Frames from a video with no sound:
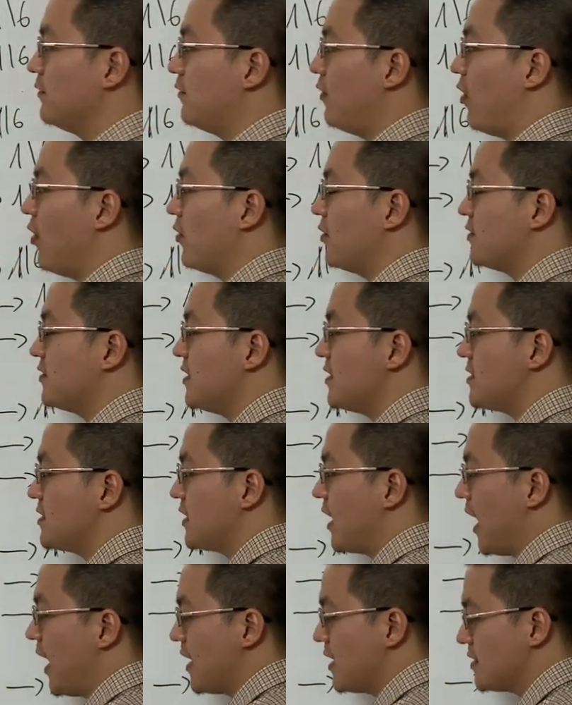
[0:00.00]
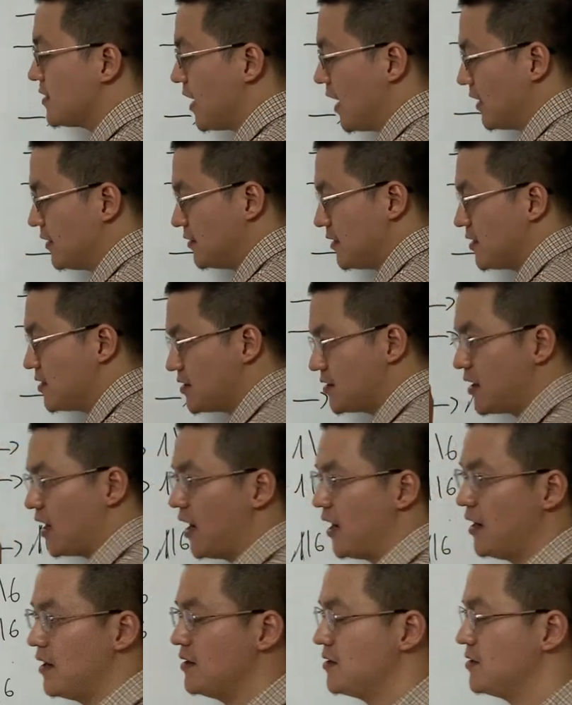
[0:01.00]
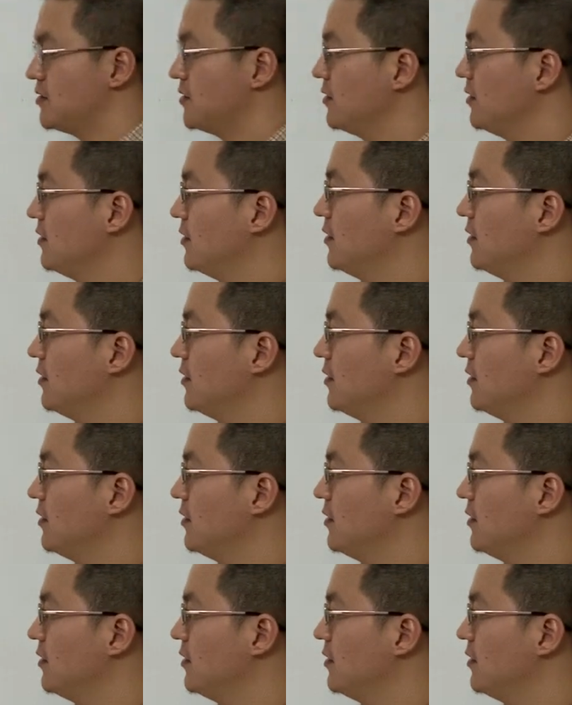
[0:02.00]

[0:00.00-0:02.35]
for this case and this case,